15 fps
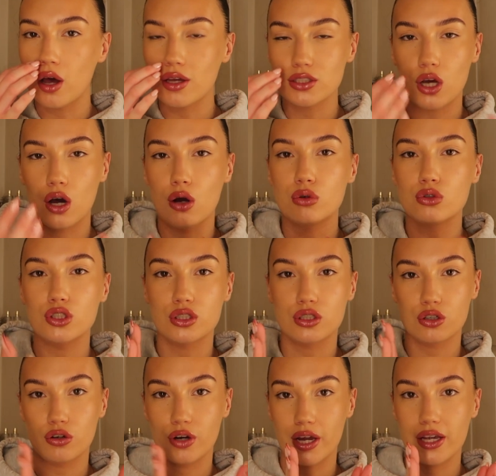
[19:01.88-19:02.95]
past. I'll just
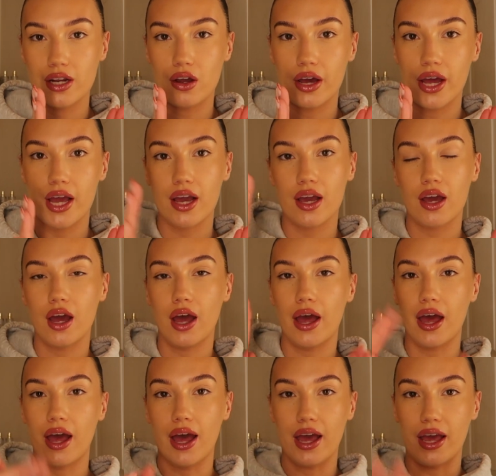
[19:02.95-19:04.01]
create like
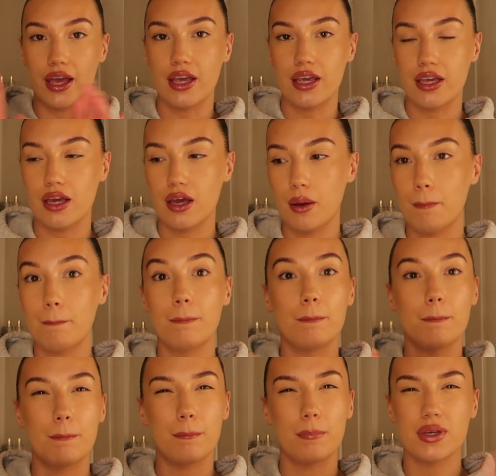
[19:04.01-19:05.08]
a,
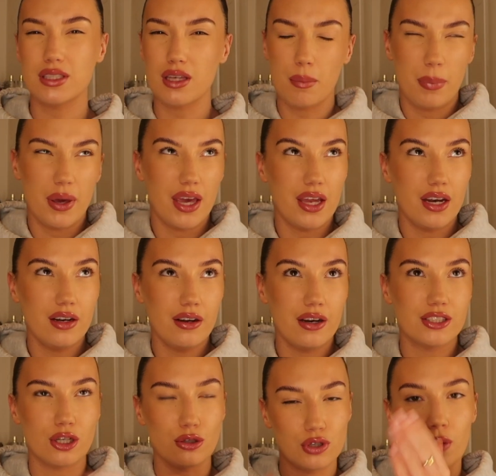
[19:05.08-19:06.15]
is it a pin?
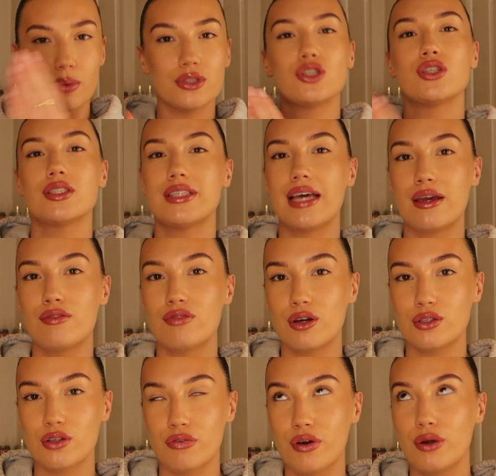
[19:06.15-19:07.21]
I don't know, and just save
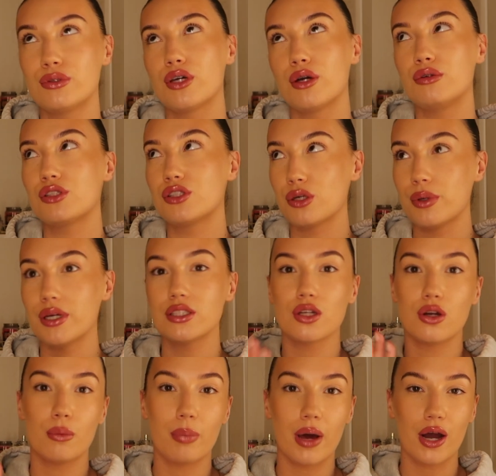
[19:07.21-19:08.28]
loads of photos to it to
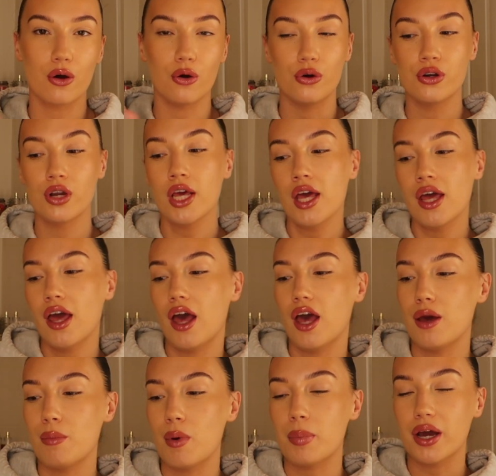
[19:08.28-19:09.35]
look back on.
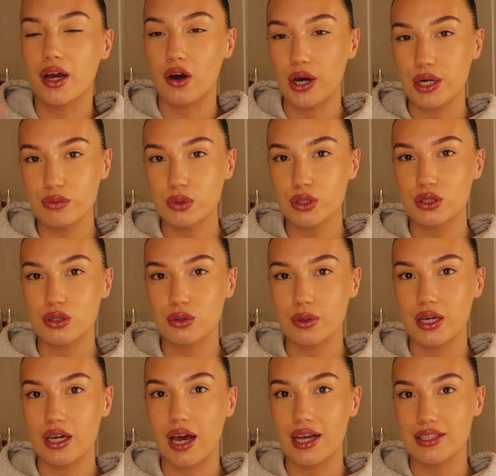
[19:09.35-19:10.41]
Um, but I kind of want to do
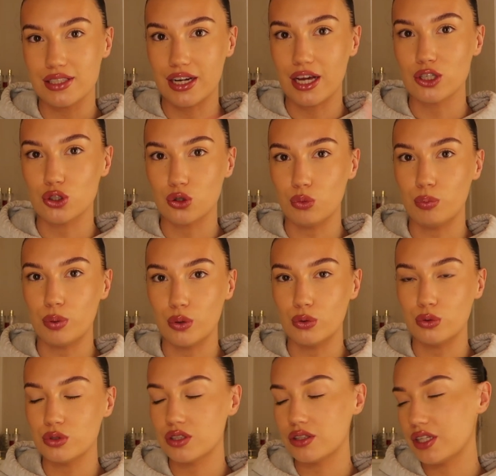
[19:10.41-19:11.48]
it as an actual
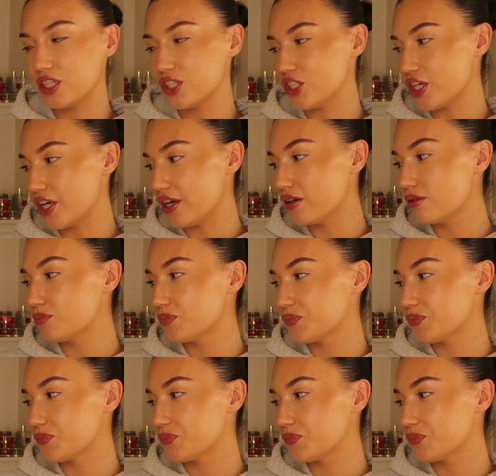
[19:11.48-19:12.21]
board this year.